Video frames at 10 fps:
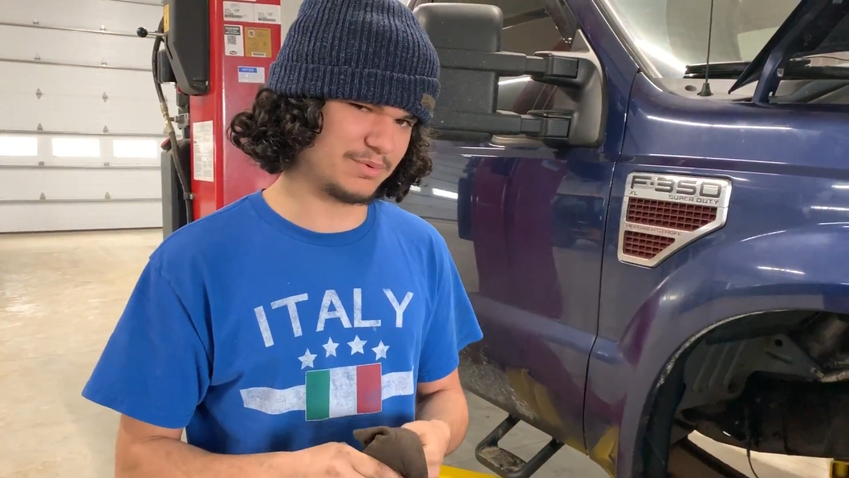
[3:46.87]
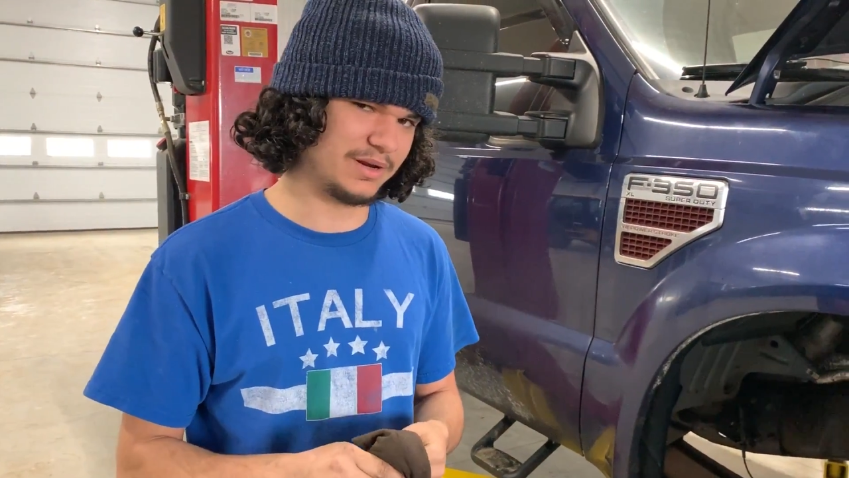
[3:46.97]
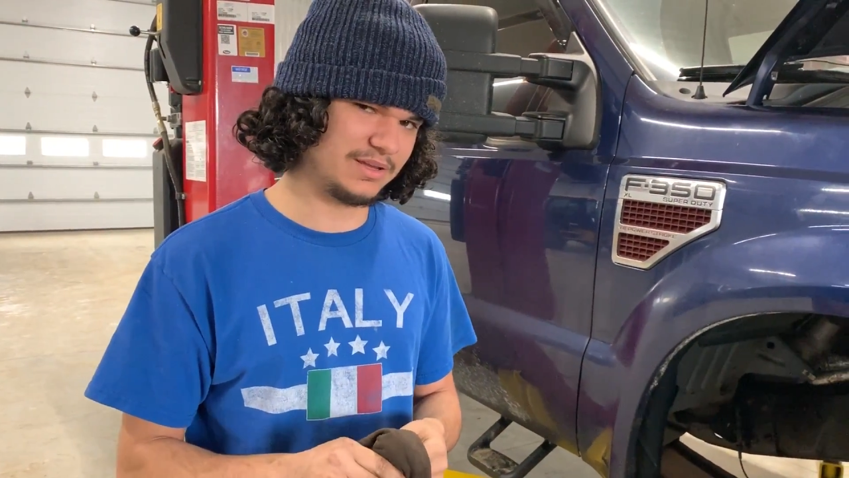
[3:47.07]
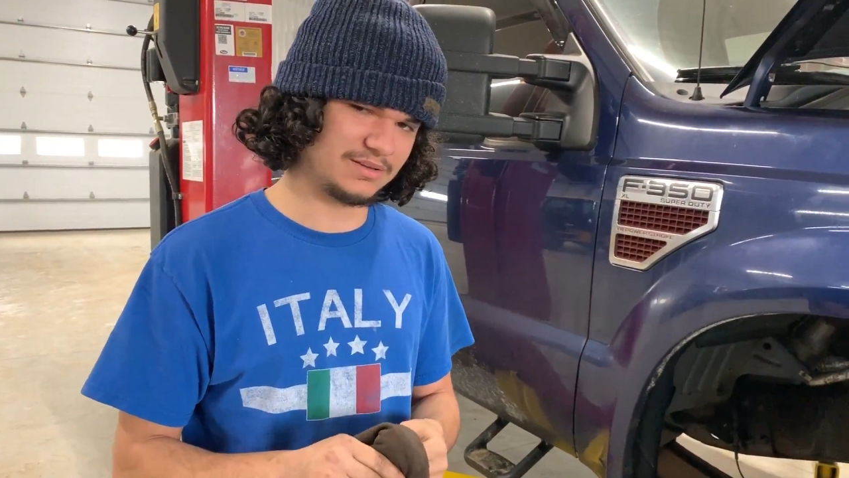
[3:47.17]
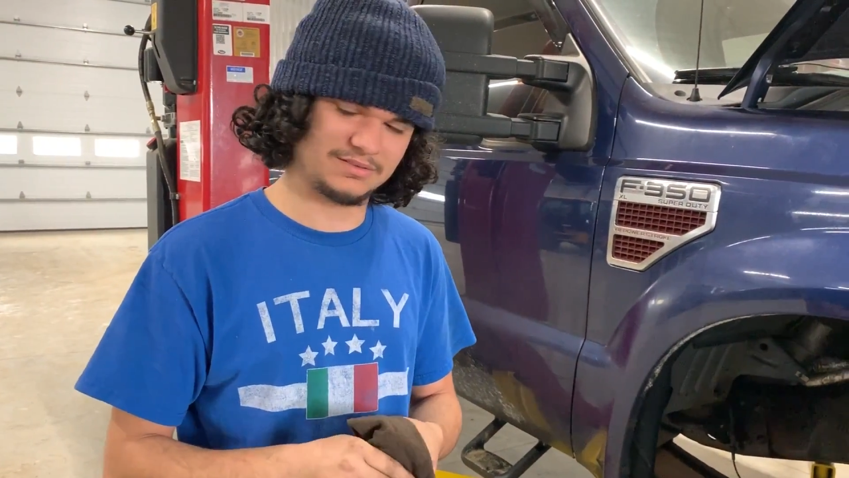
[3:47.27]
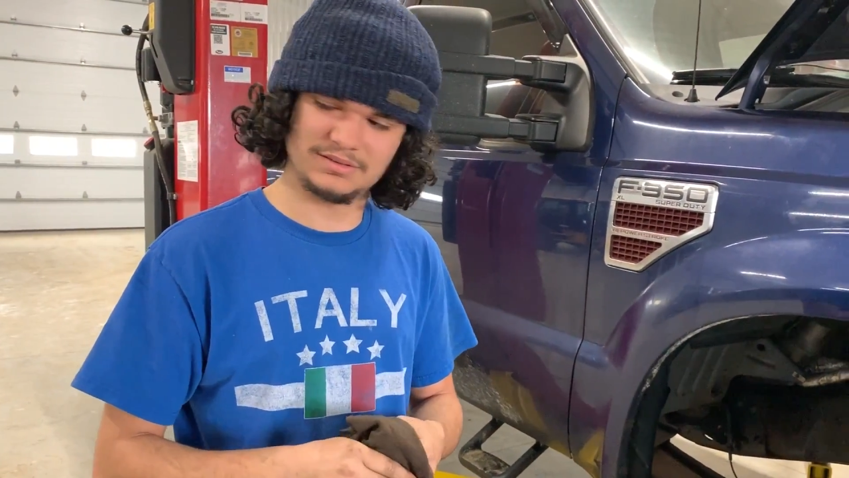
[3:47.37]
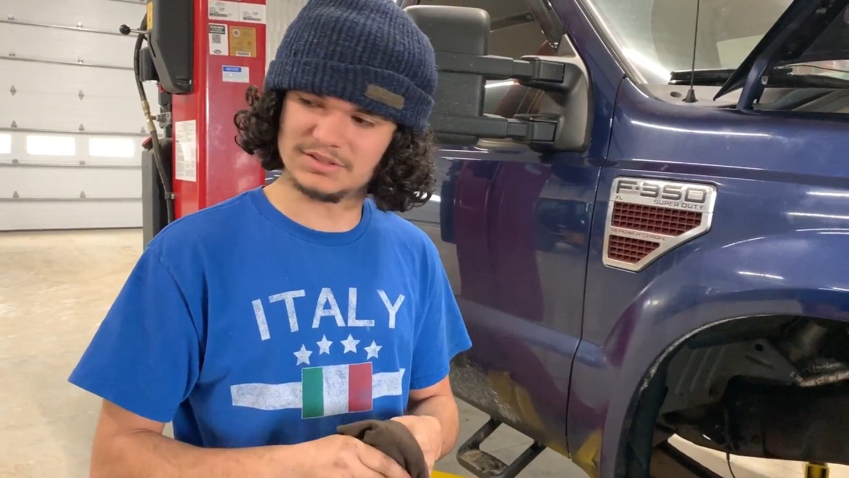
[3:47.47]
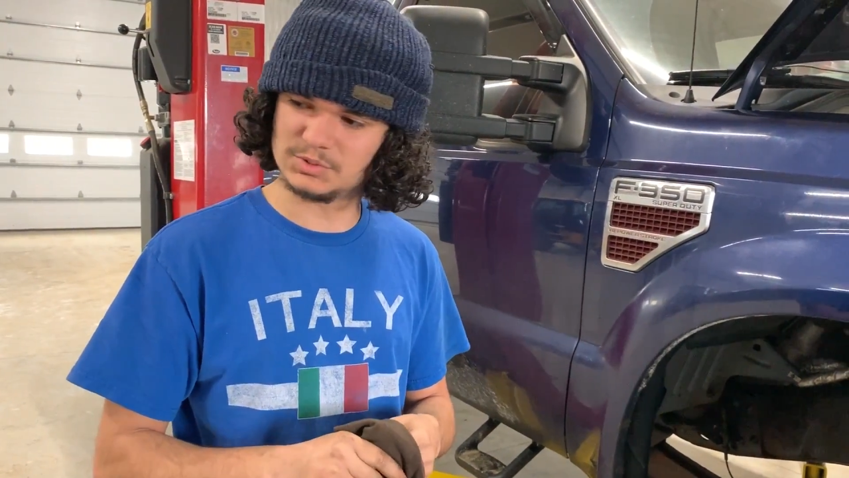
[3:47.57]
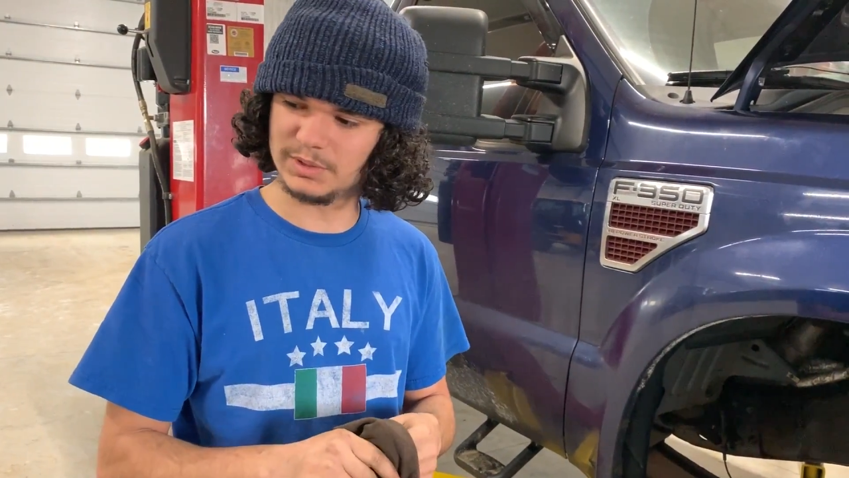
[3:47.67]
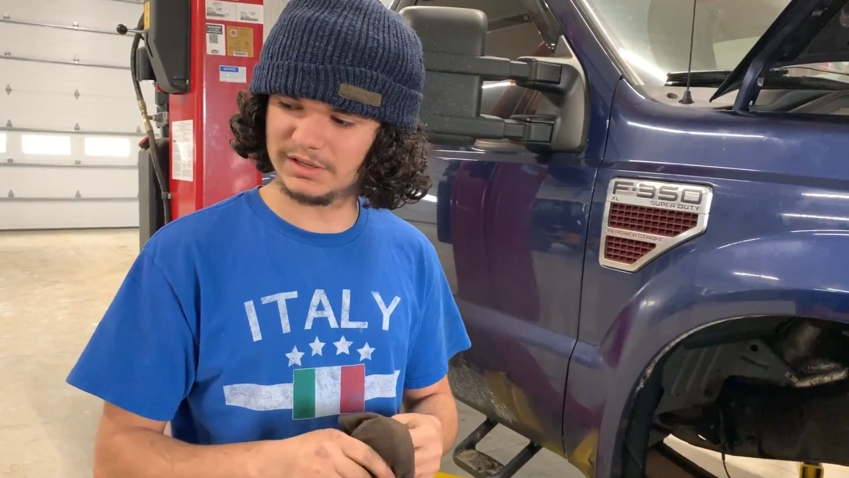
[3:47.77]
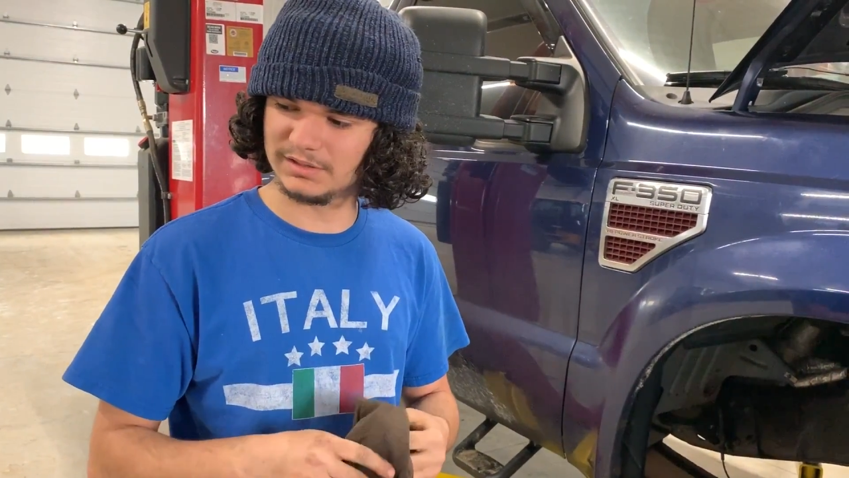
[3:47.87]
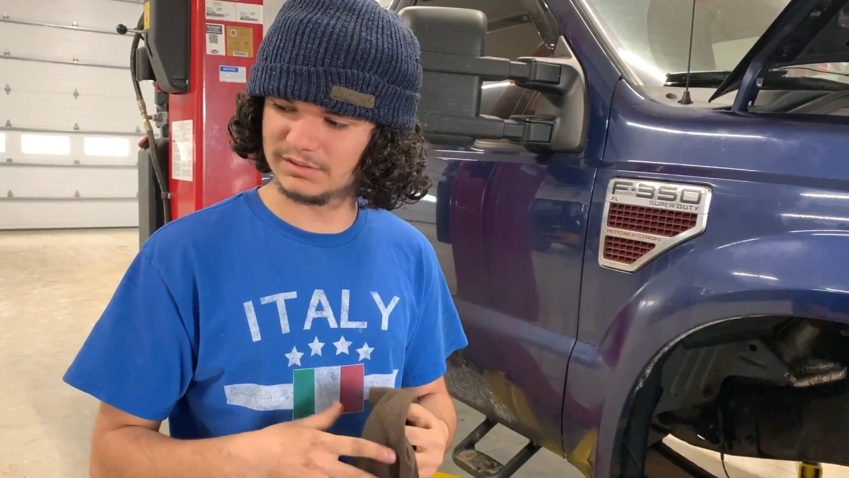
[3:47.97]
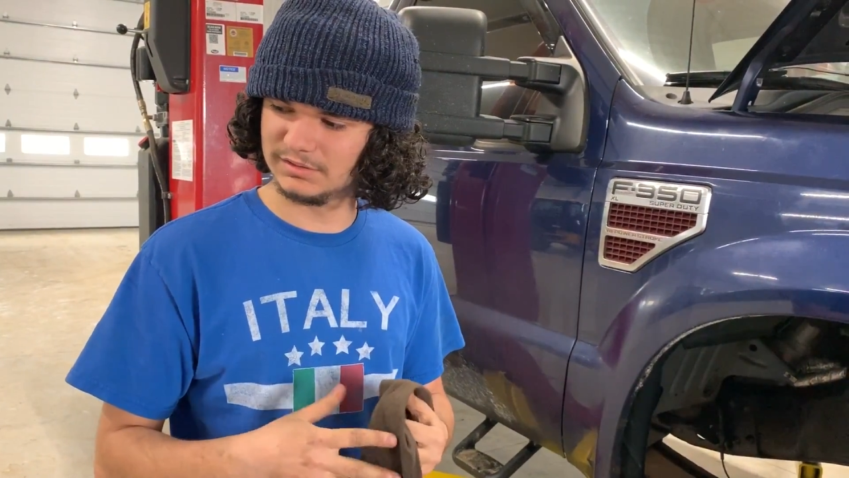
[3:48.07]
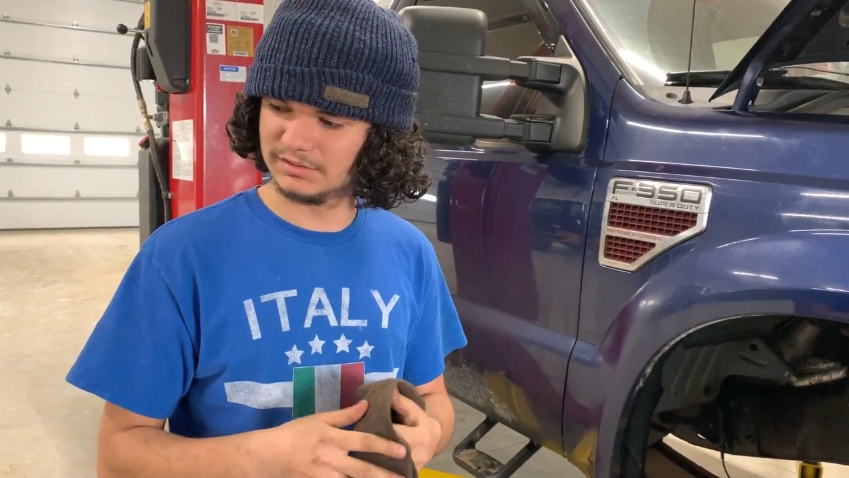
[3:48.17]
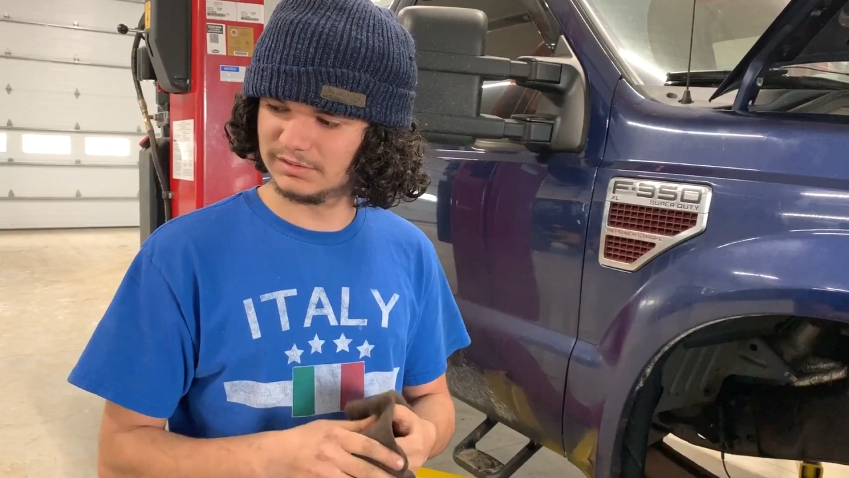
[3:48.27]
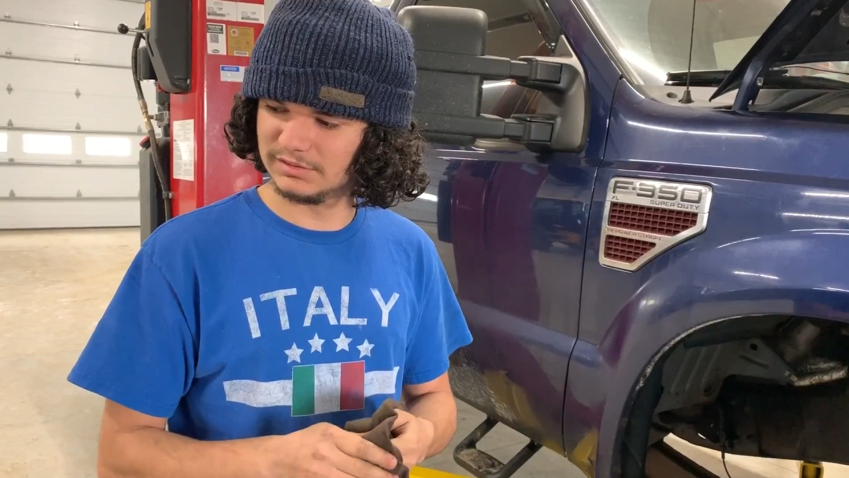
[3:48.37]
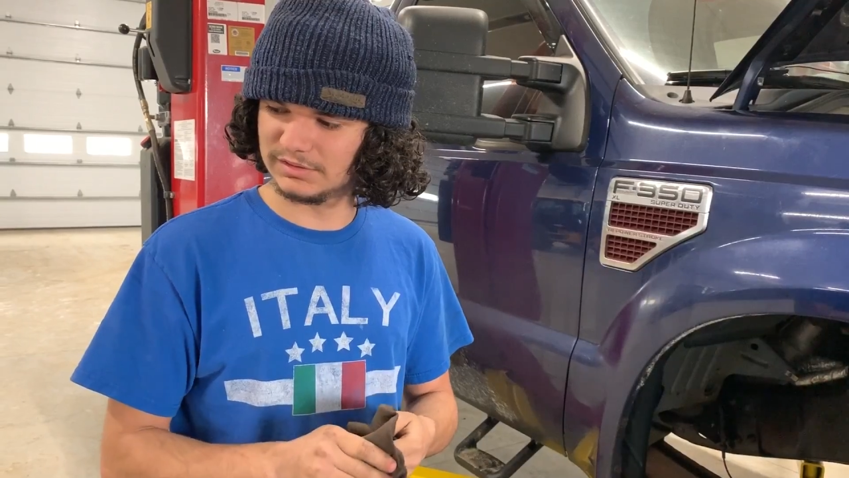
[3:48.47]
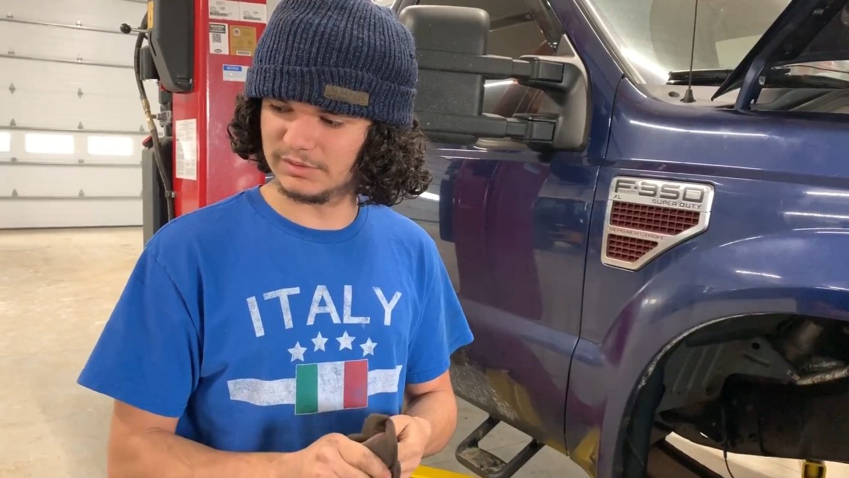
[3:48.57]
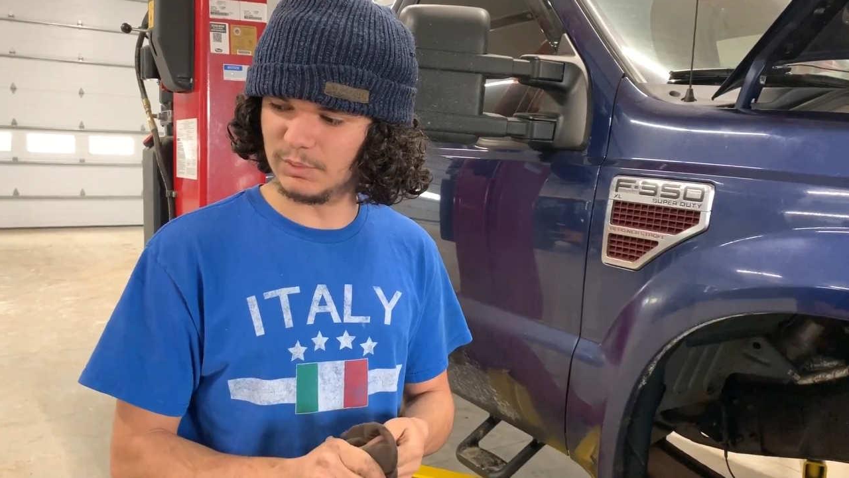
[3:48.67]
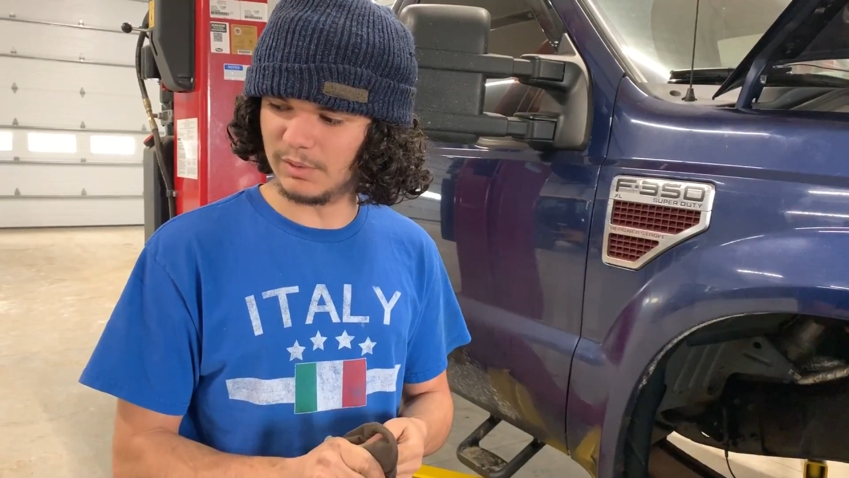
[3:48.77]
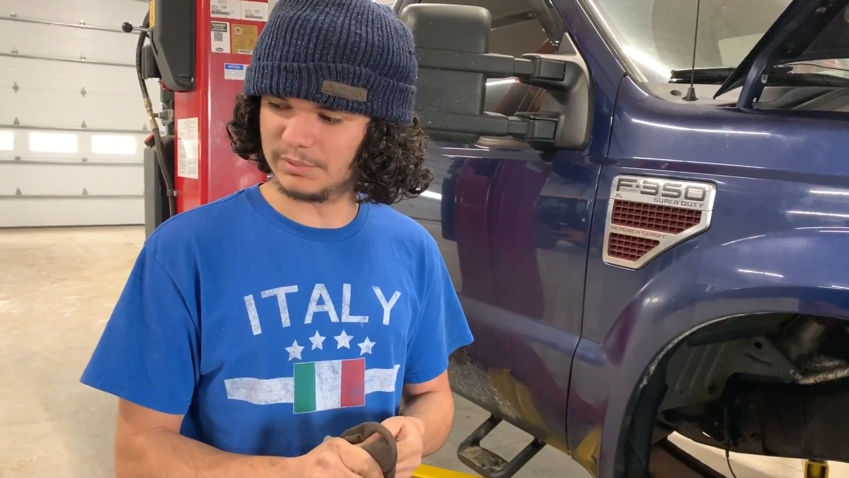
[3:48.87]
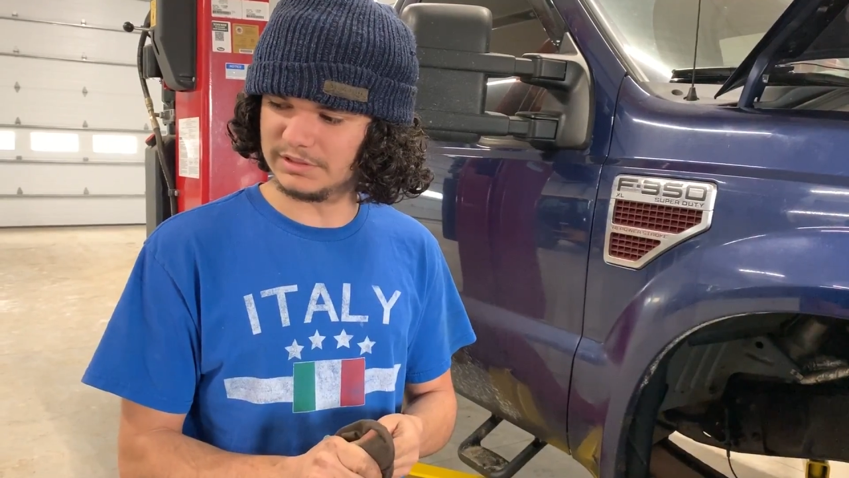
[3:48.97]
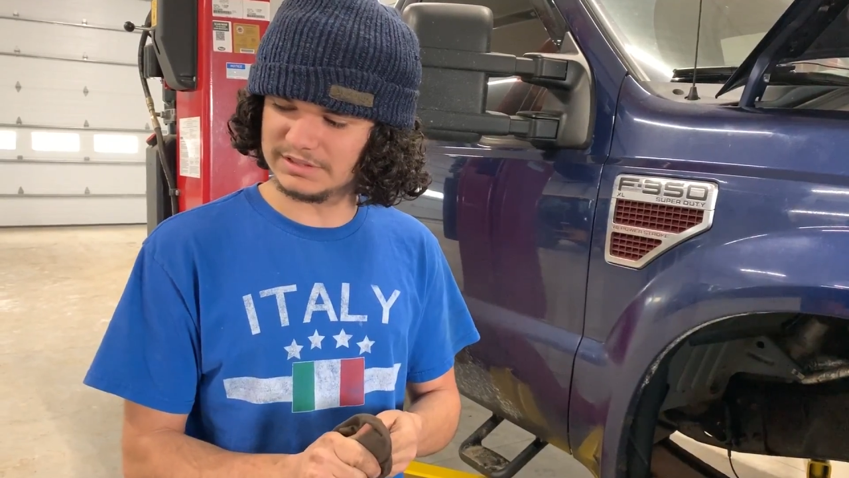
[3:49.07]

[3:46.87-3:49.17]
break this way while we